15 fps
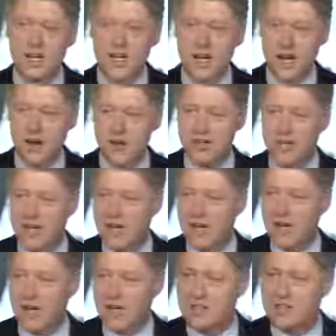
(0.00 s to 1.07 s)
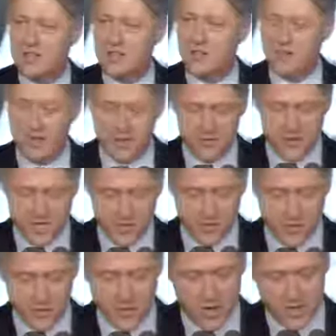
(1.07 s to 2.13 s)
in our technology
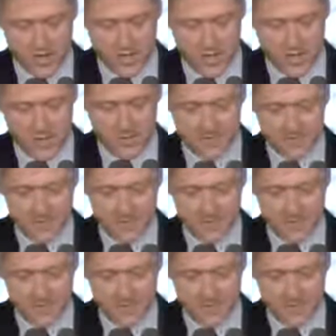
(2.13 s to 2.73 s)
reinvestment project,